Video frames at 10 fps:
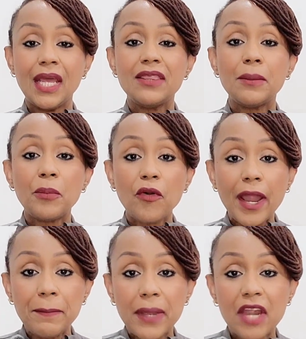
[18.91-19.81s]
The
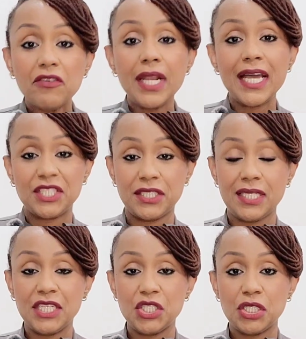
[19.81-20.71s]
primary
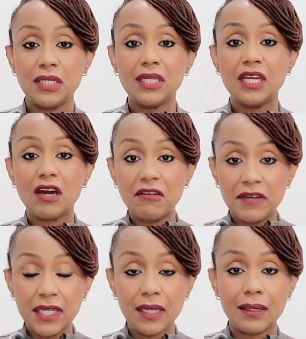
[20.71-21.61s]
legislation
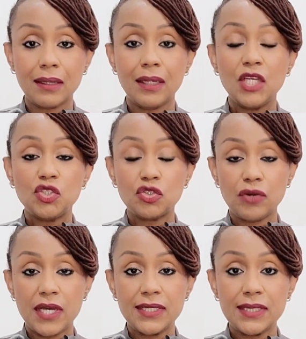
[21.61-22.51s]
governing
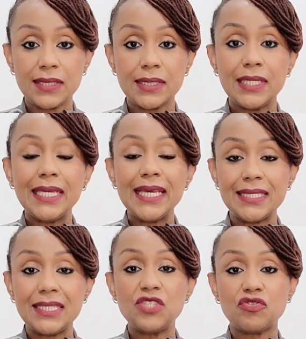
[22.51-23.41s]
trusts is
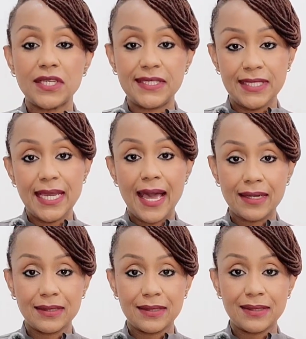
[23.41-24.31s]
the Trustee
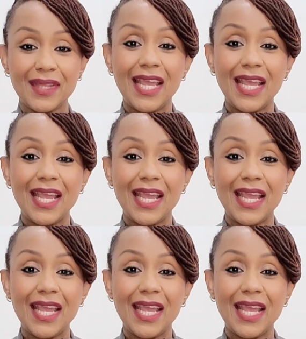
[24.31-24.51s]
Act.